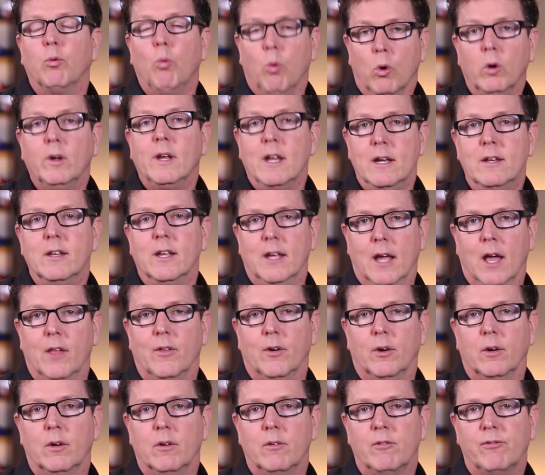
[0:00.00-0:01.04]
working
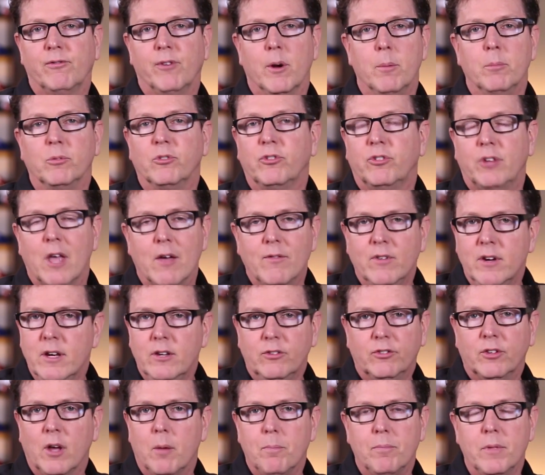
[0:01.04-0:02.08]
together, from
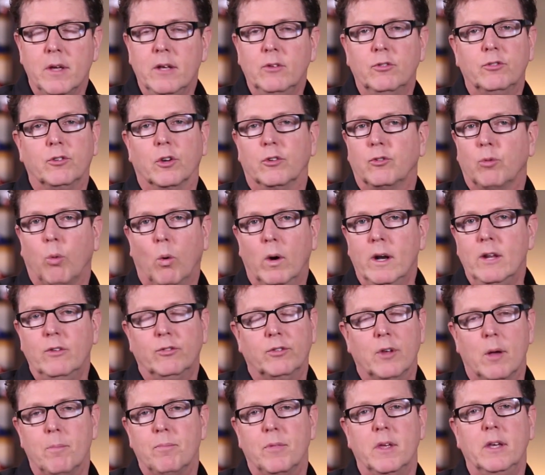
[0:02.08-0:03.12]
70-somethings to
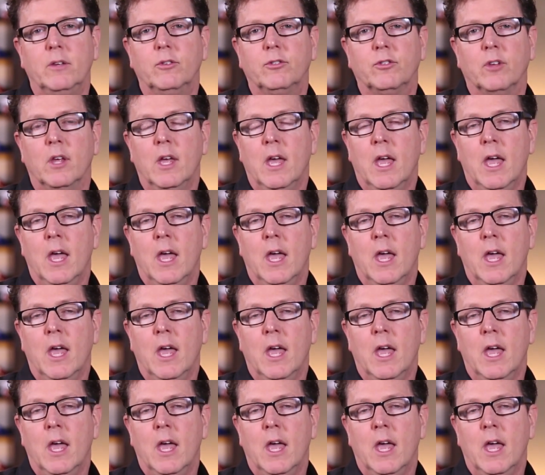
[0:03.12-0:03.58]
20-somethings.